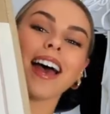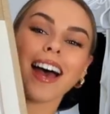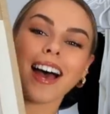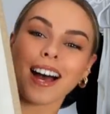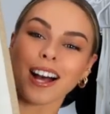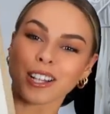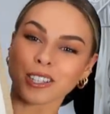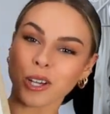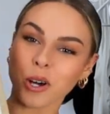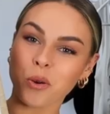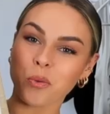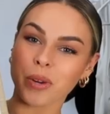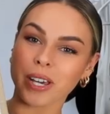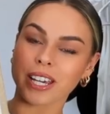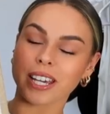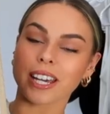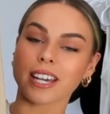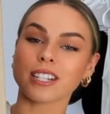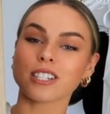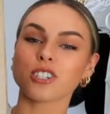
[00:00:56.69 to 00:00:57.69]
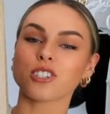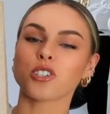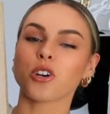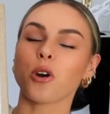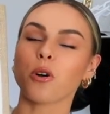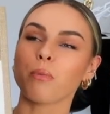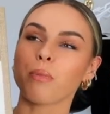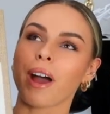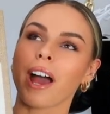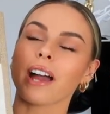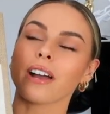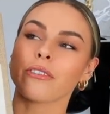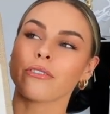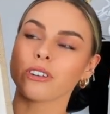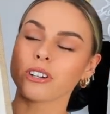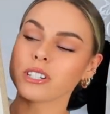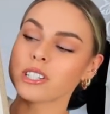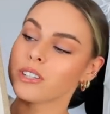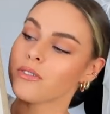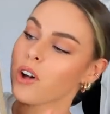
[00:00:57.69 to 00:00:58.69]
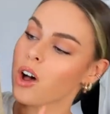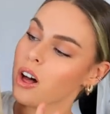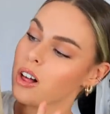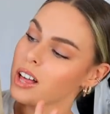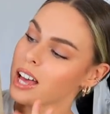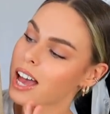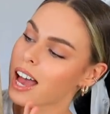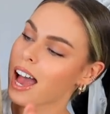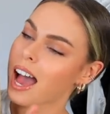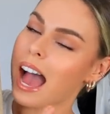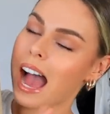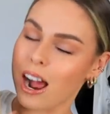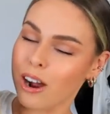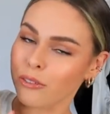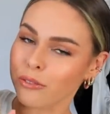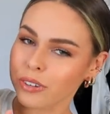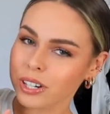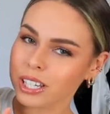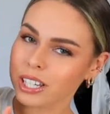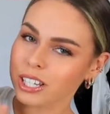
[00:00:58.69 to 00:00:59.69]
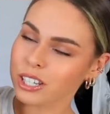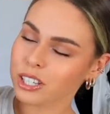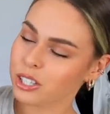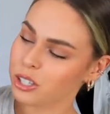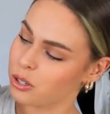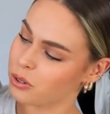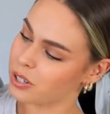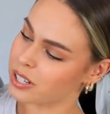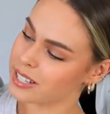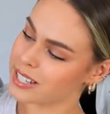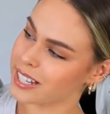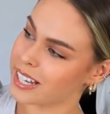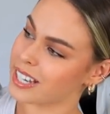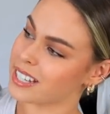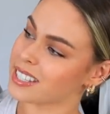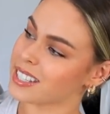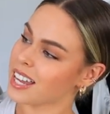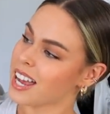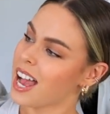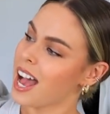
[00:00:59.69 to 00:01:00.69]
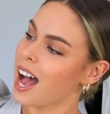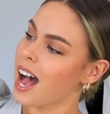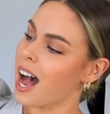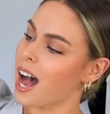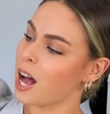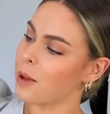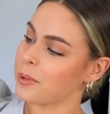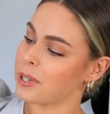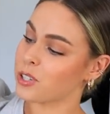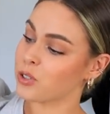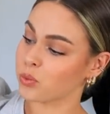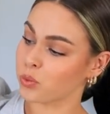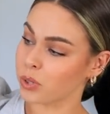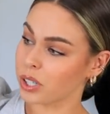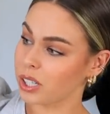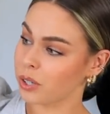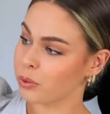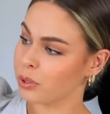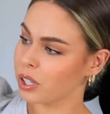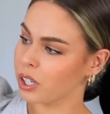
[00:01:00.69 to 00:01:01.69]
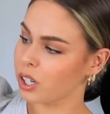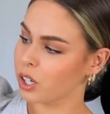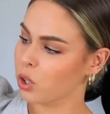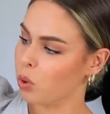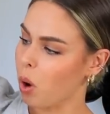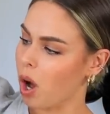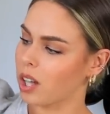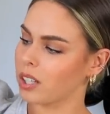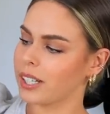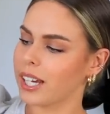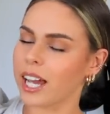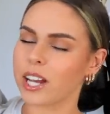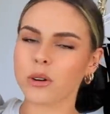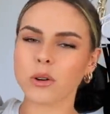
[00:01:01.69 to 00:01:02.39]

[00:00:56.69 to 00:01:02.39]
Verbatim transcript: Hello Weekend tote bag. First of all, how freaking cute is this? It's really, really good quality. I